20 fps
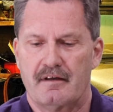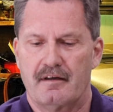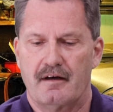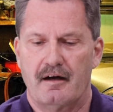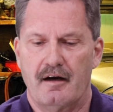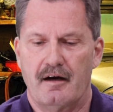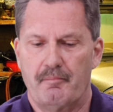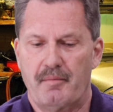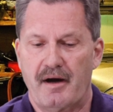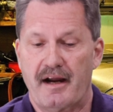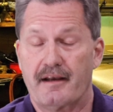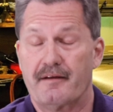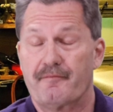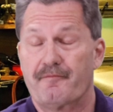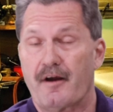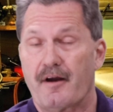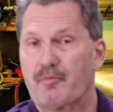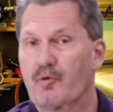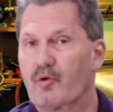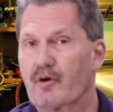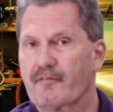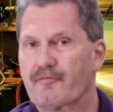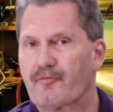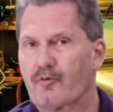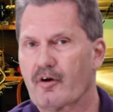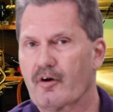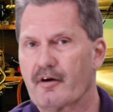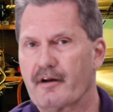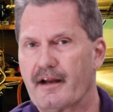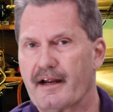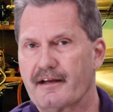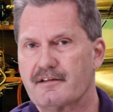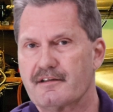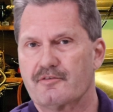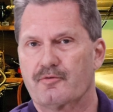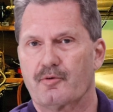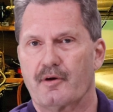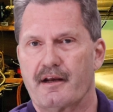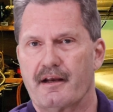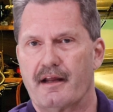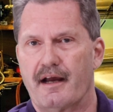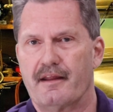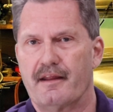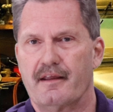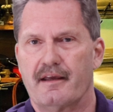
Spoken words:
by February 4, 1929,